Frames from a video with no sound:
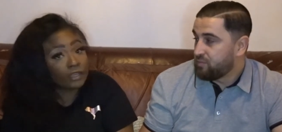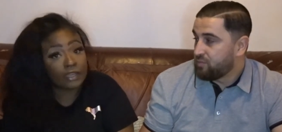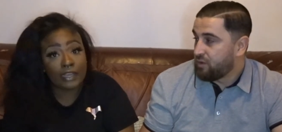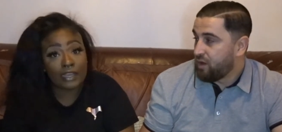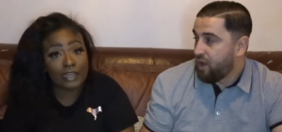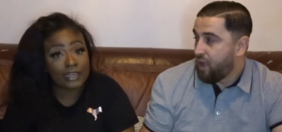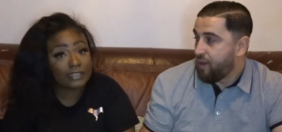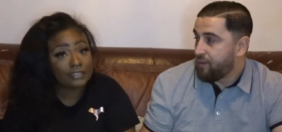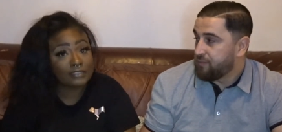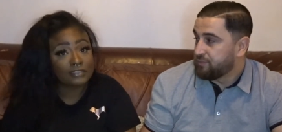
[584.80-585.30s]

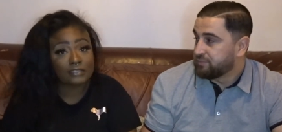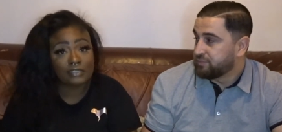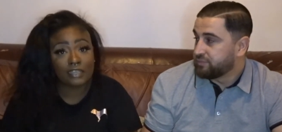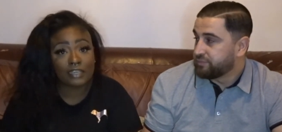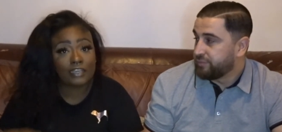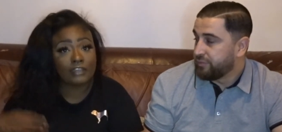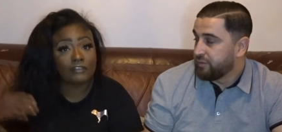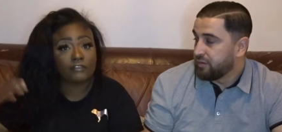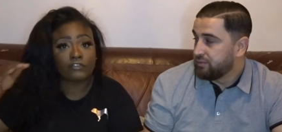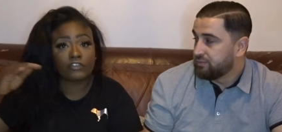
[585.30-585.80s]
Speaker 1: His
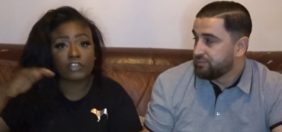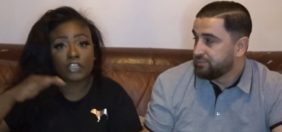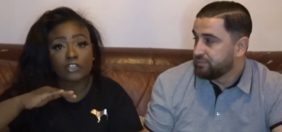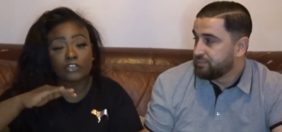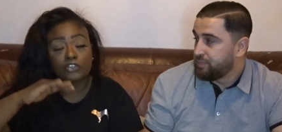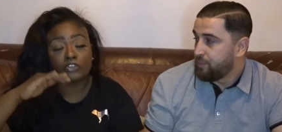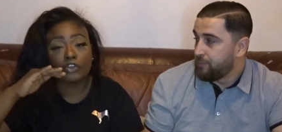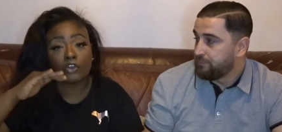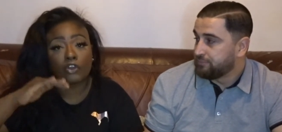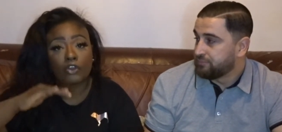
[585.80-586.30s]
teeth did
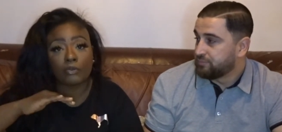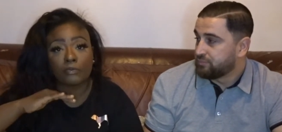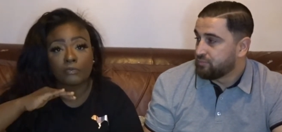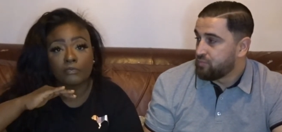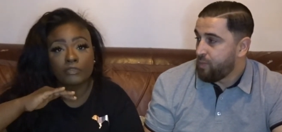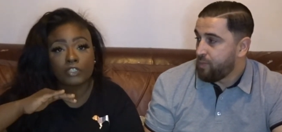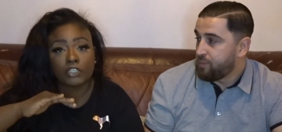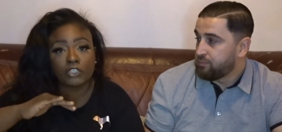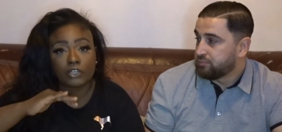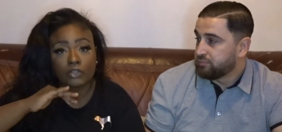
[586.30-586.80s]
not,
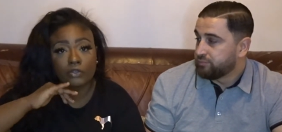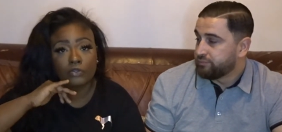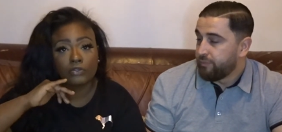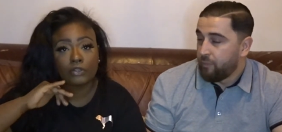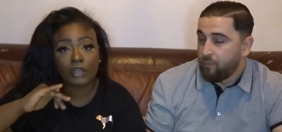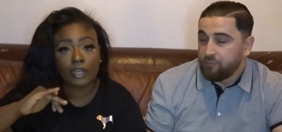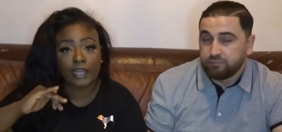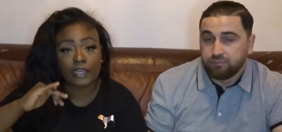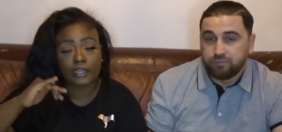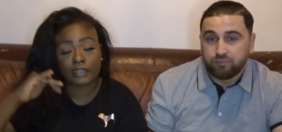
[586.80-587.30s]
you know,
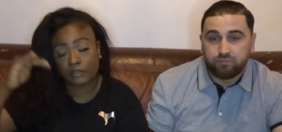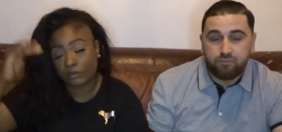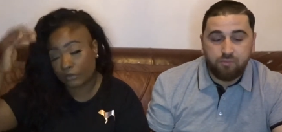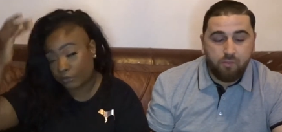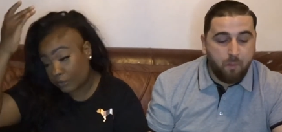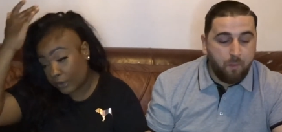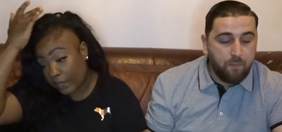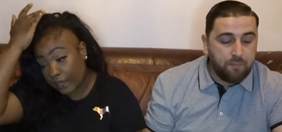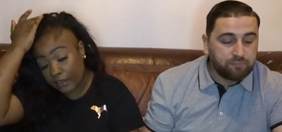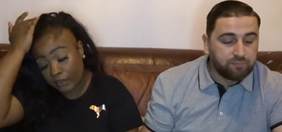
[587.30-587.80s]
like,
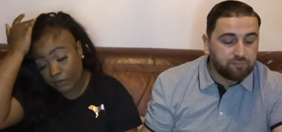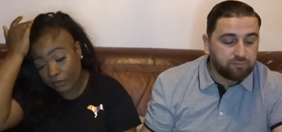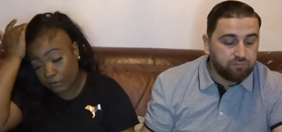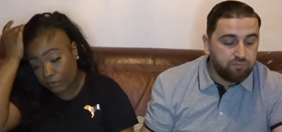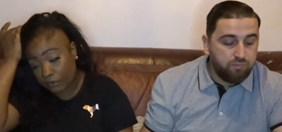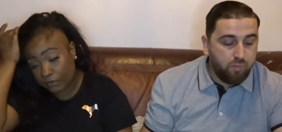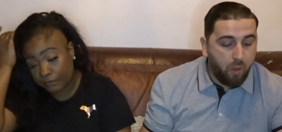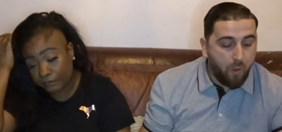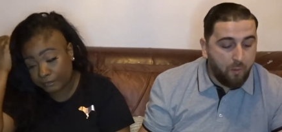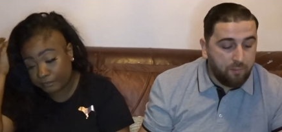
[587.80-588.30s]

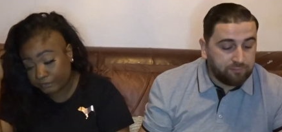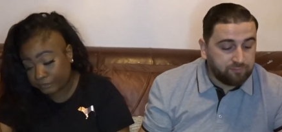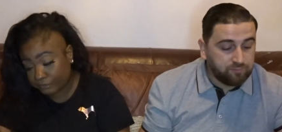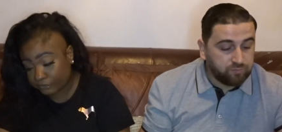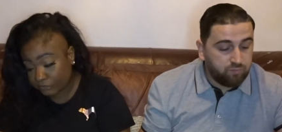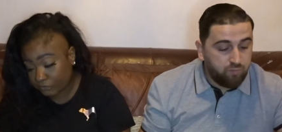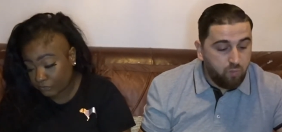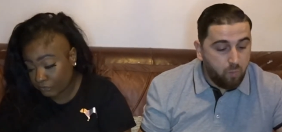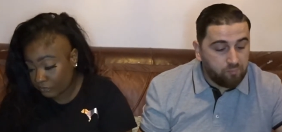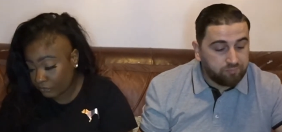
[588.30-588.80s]
wow.
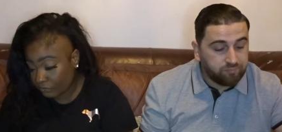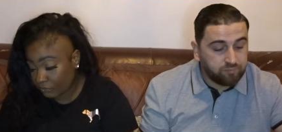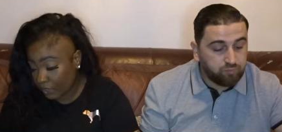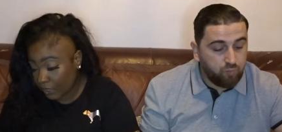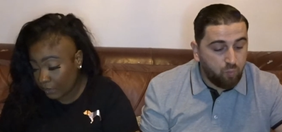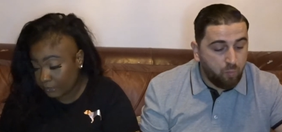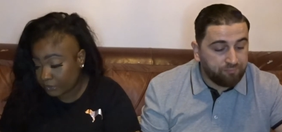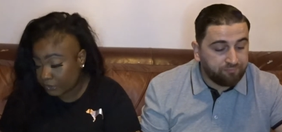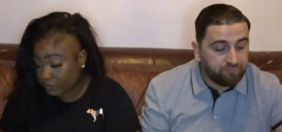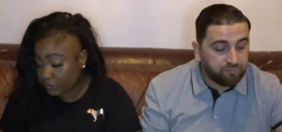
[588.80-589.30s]

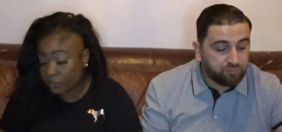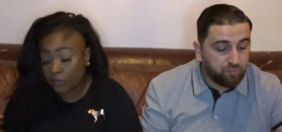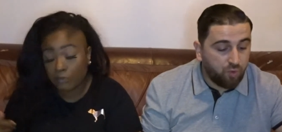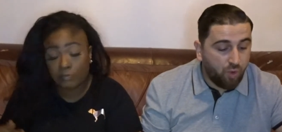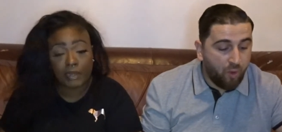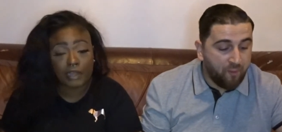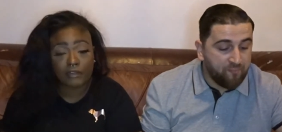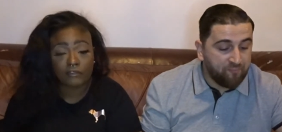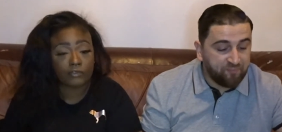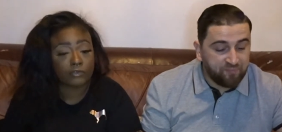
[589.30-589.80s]
I'm still
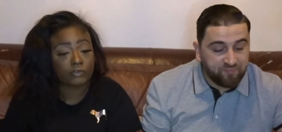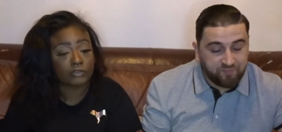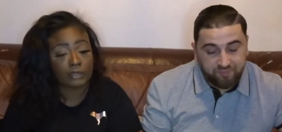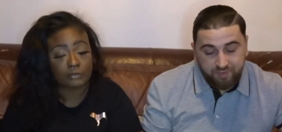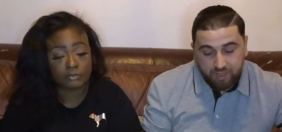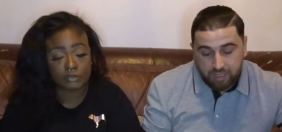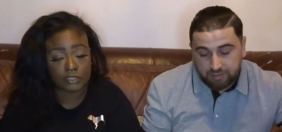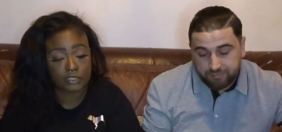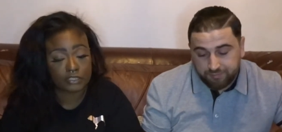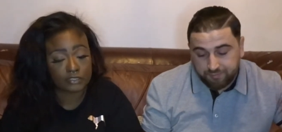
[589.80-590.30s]
baffled up
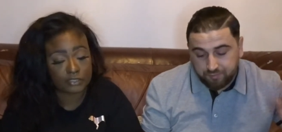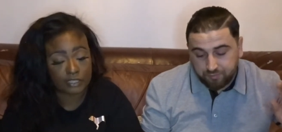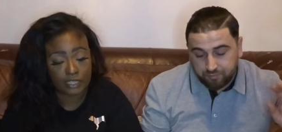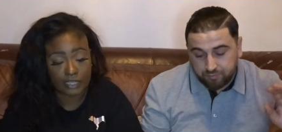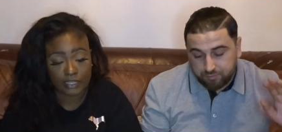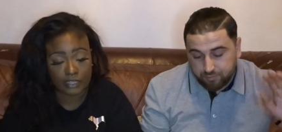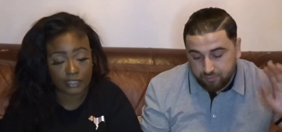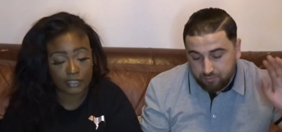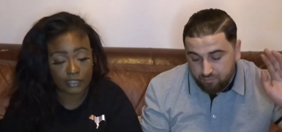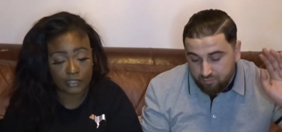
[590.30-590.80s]
Speaker 2: to this
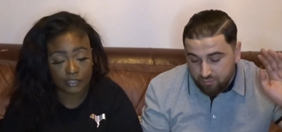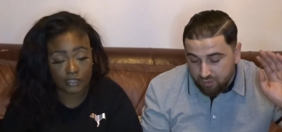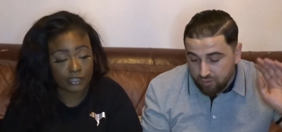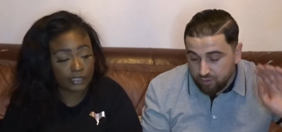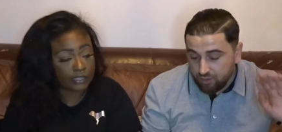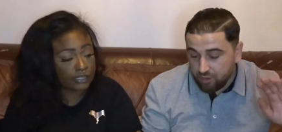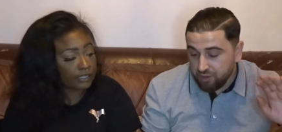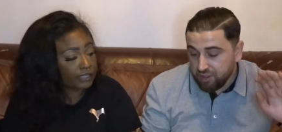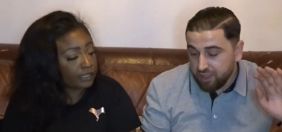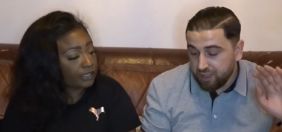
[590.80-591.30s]
day.
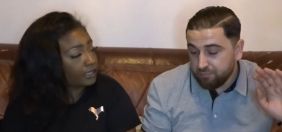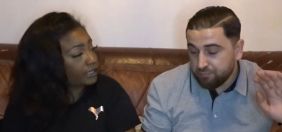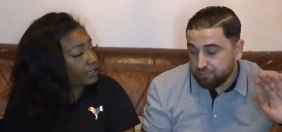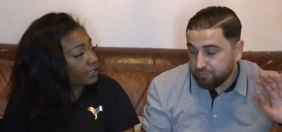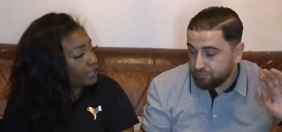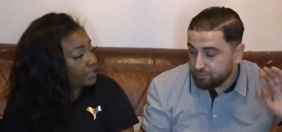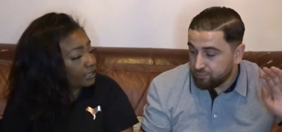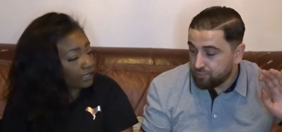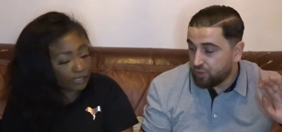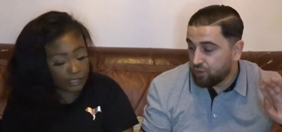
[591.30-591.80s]
Oh, that
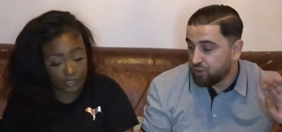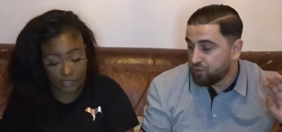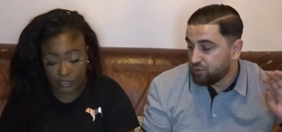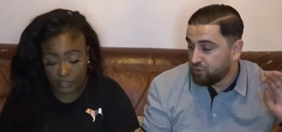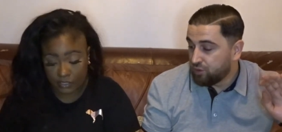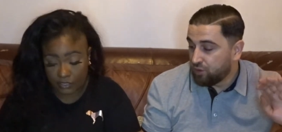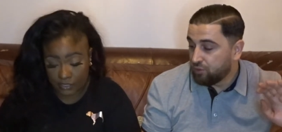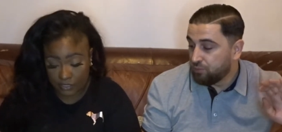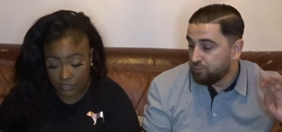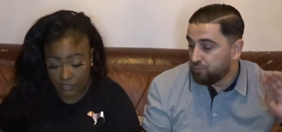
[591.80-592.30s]
bone
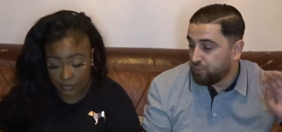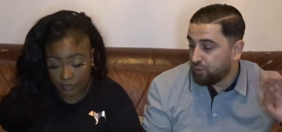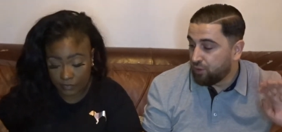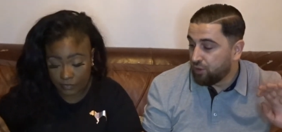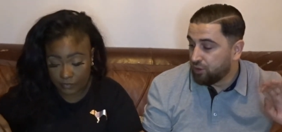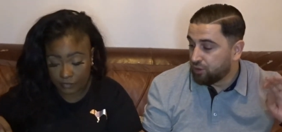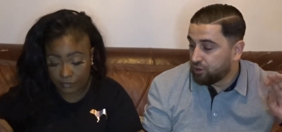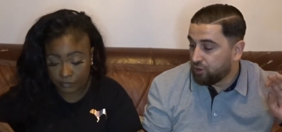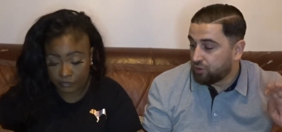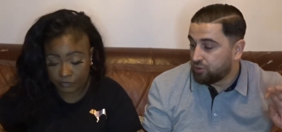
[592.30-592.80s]
got
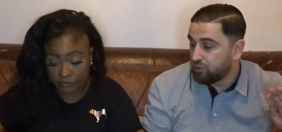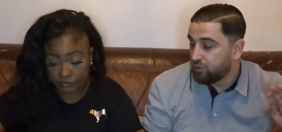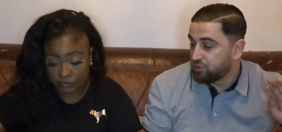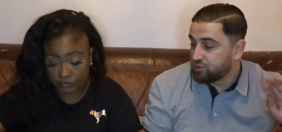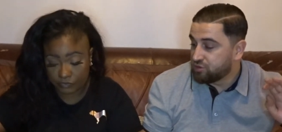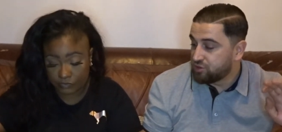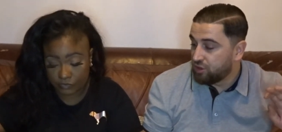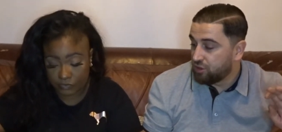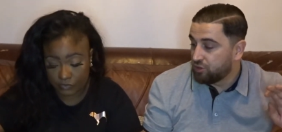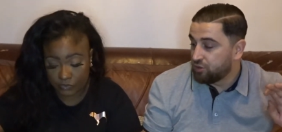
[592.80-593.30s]
boiled or cooked
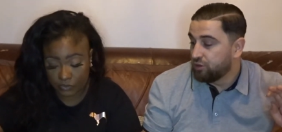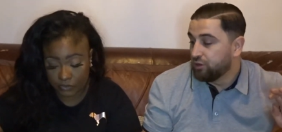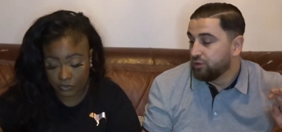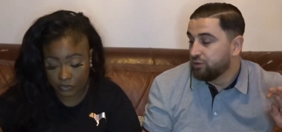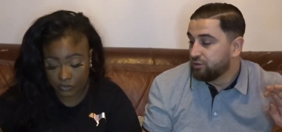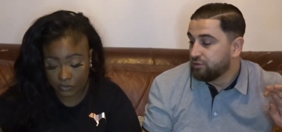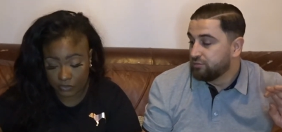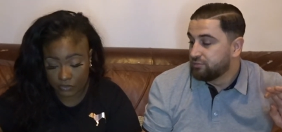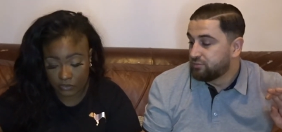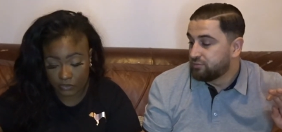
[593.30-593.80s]
so good.
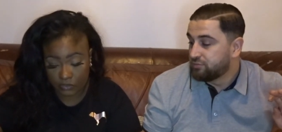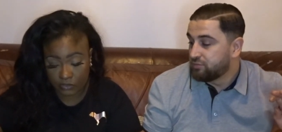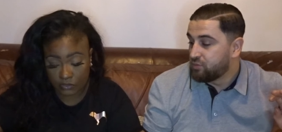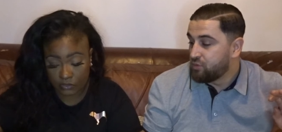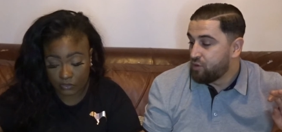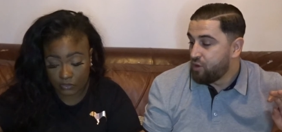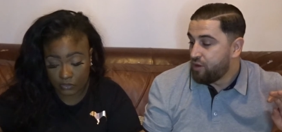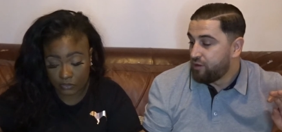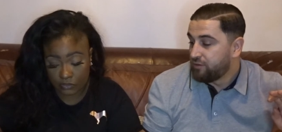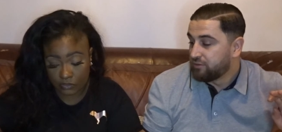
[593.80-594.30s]

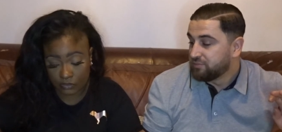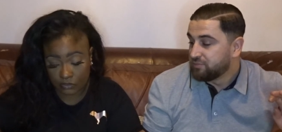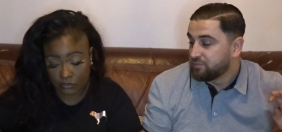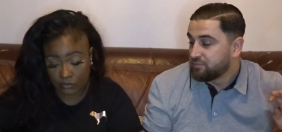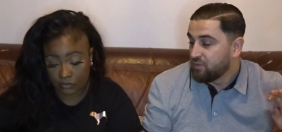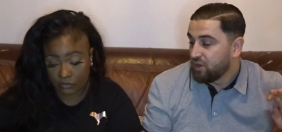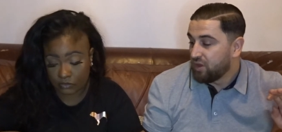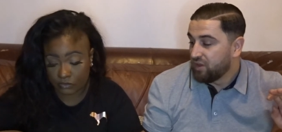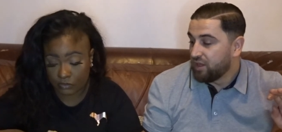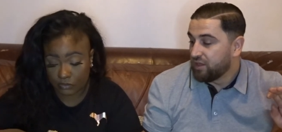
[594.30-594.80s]

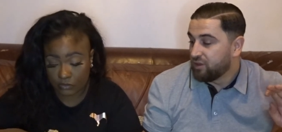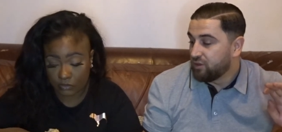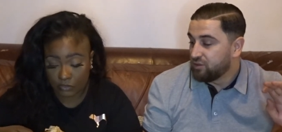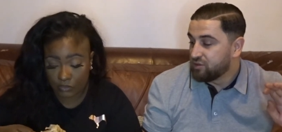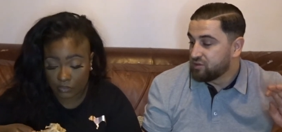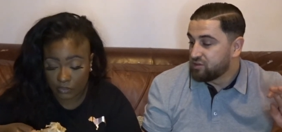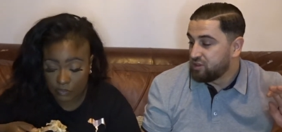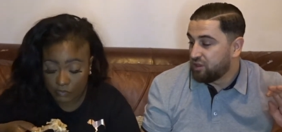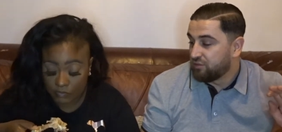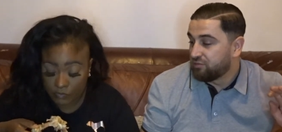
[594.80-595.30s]
They're going
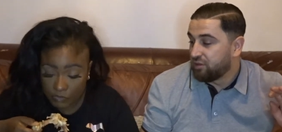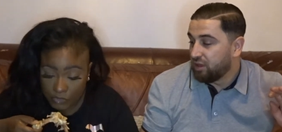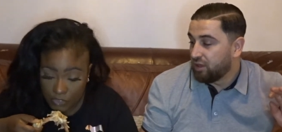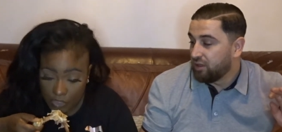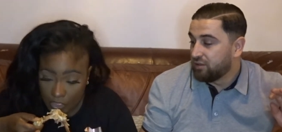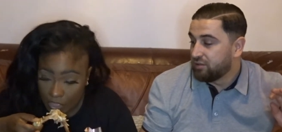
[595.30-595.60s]
softer.